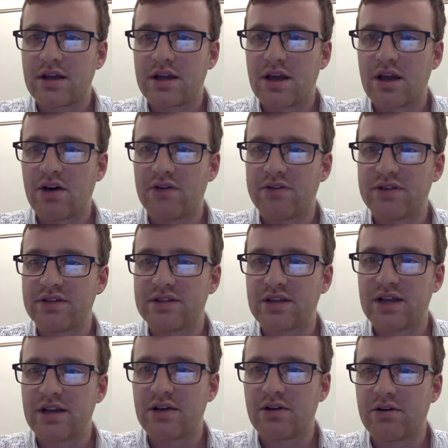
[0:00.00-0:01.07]
Kelvin
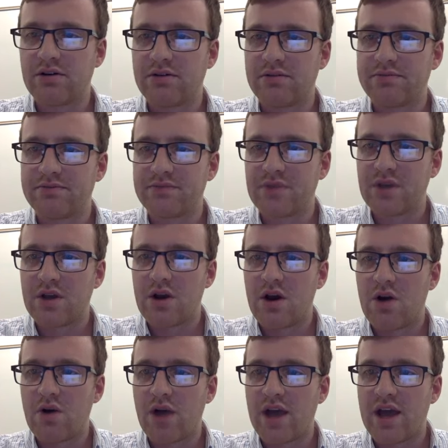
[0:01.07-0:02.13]
cycle.
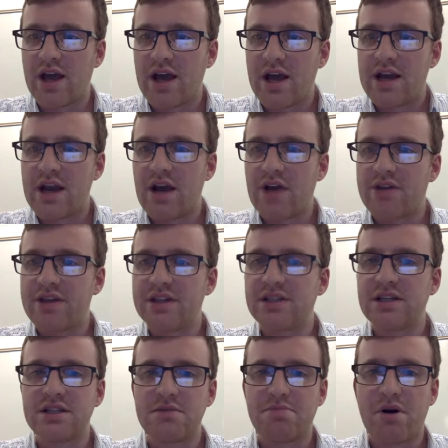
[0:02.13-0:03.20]
Okay, now this
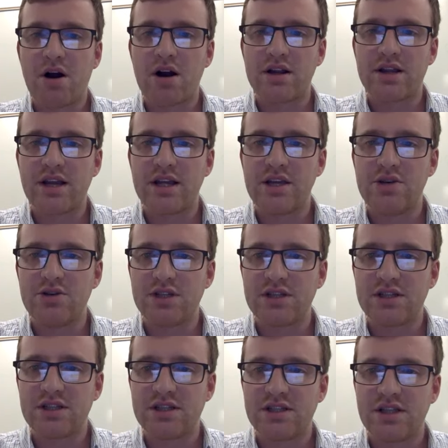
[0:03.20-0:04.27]
is the part that
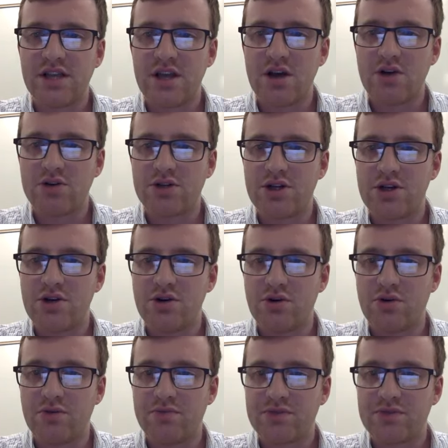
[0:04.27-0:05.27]
uses CO2.